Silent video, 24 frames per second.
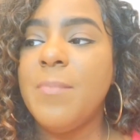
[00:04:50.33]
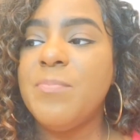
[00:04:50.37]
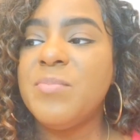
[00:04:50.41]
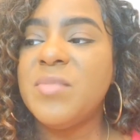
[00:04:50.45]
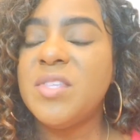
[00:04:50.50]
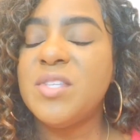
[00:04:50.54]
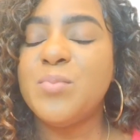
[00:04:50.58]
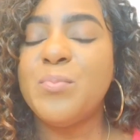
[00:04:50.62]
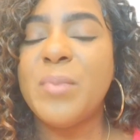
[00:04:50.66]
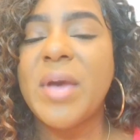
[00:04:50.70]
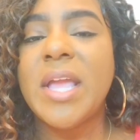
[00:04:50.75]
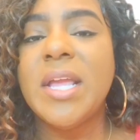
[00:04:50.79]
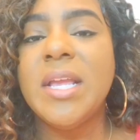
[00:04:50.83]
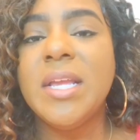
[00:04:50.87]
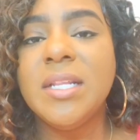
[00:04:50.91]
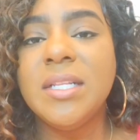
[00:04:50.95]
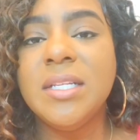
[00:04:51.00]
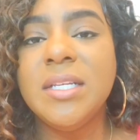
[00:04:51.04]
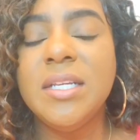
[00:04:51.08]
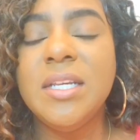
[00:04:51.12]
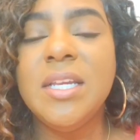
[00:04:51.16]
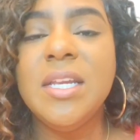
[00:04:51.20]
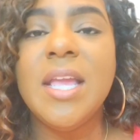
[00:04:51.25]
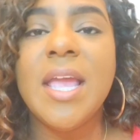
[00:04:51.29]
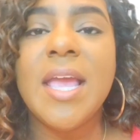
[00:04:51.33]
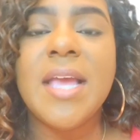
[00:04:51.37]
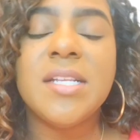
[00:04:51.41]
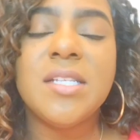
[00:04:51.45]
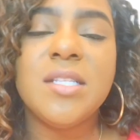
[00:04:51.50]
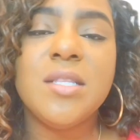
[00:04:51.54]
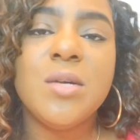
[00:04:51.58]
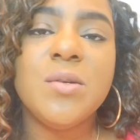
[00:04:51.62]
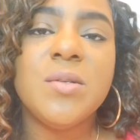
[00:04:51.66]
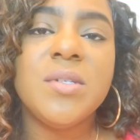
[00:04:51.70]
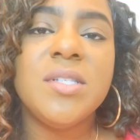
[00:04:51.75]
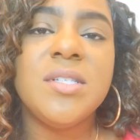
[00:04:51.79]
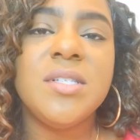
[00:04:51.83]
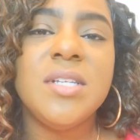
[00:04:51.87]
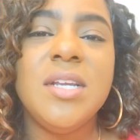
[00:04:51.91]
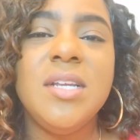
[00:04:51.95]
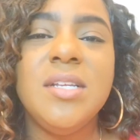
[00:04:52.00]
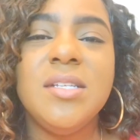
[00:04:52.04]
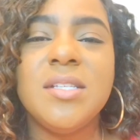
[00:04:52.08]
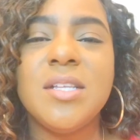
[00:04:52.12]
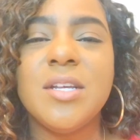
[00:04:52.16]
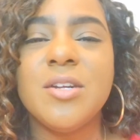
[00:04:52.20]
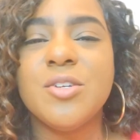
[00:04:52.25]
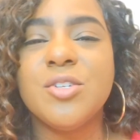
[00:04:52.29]
Spike Lee, he has those
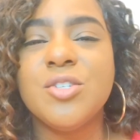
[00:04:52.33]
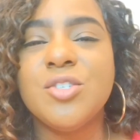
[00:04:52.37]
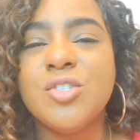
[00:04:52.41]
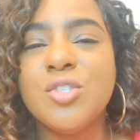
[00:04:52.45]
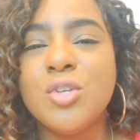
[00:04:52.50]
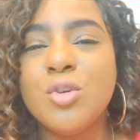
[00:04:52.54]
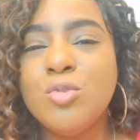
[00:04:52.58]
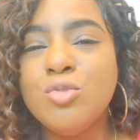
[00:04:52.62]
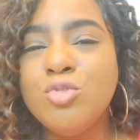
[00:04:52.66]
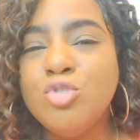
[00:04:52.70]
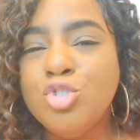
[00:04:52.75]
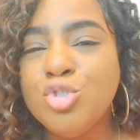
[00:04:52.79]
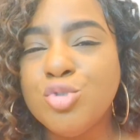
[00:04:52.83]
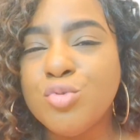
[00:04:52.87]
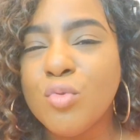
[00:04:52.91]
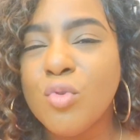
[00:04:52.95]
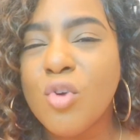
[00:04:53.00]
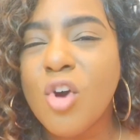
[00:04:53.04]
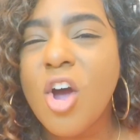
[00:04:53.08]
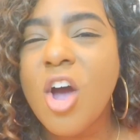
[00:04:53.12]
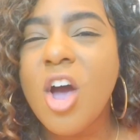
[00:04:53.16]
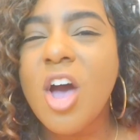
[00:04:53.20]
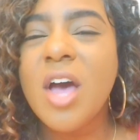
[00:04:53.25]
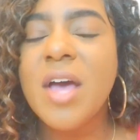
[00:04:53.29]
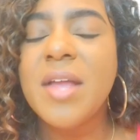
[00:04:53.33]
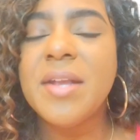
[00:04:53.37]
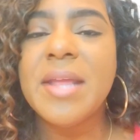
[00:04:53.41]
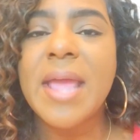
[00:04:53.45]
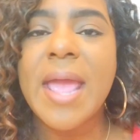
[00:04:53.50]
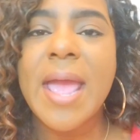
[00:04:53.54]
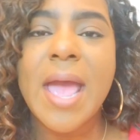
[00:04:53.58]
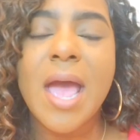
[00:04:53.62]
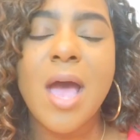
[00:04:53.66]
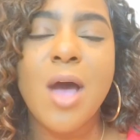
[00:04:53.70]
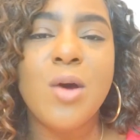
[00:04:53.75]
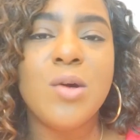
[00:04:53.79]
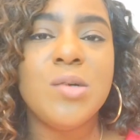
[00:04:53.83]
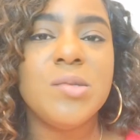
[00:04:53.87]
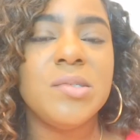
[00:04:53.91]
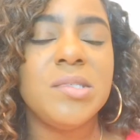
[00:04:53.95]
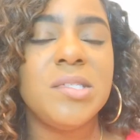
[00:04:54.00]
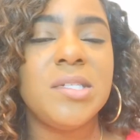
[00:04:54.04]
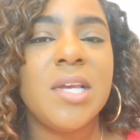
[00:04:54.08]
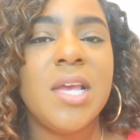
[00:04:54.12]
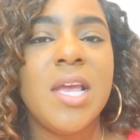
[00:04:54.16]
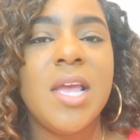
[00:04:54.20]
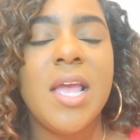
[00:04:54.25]
scenes that are so drawn out,